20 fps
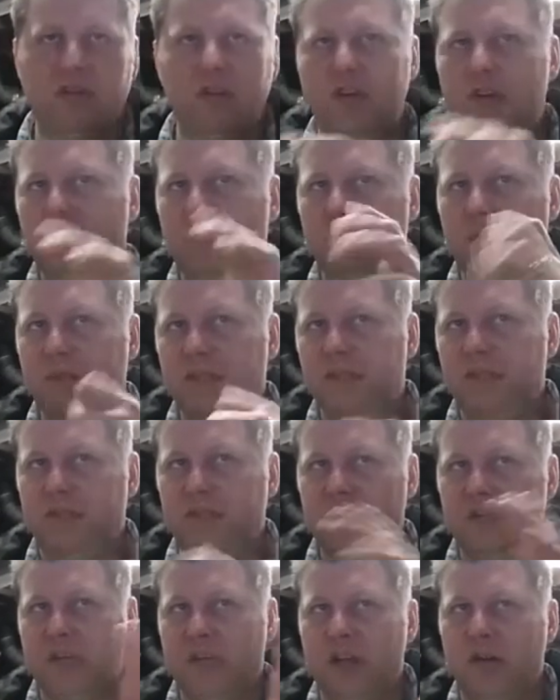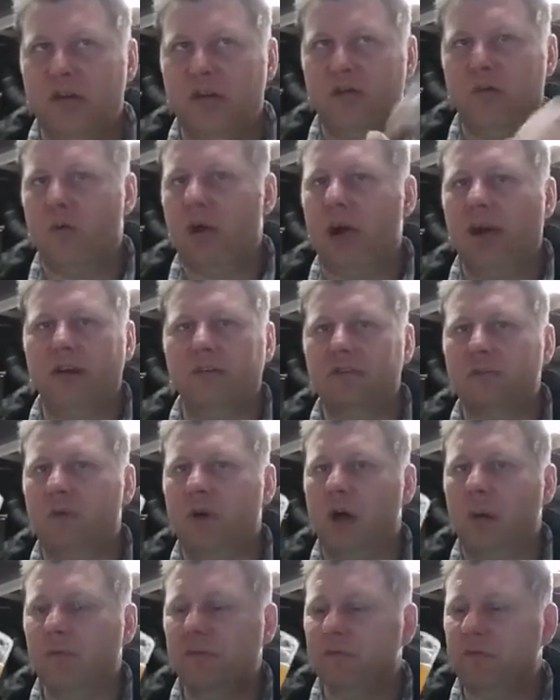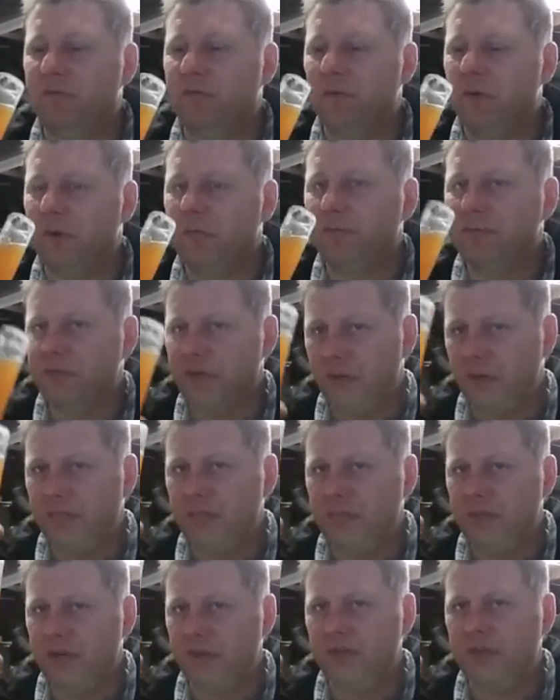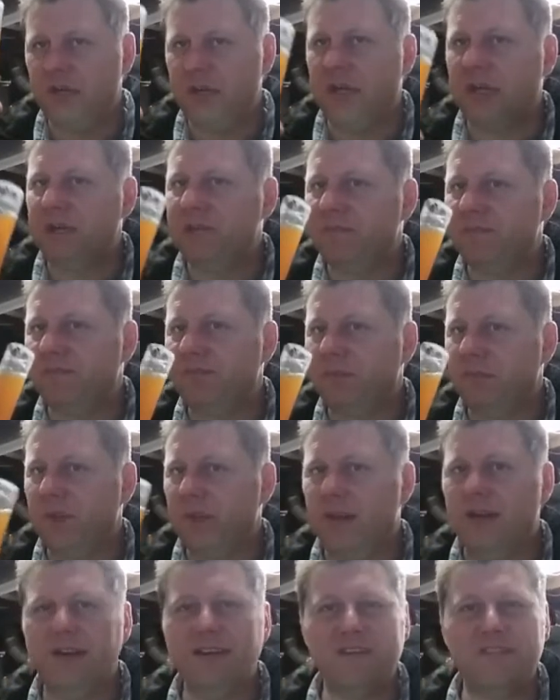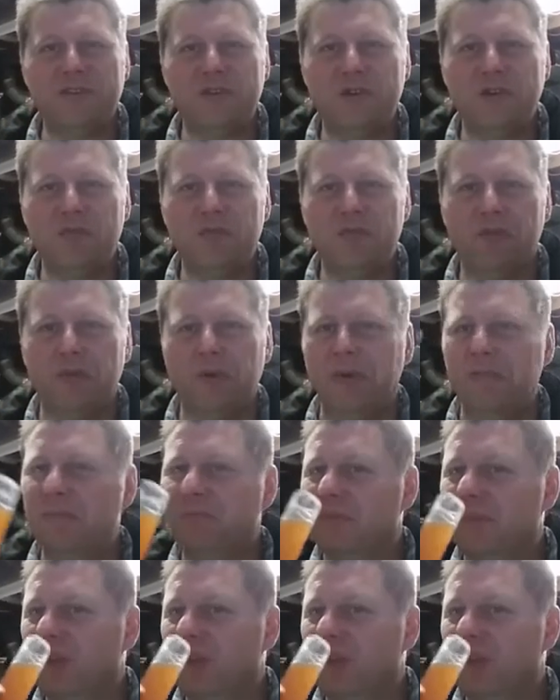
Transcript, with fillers: used Pacific Jade or Wakatu hops before. So cheers, you guys. And here's to homebrewing.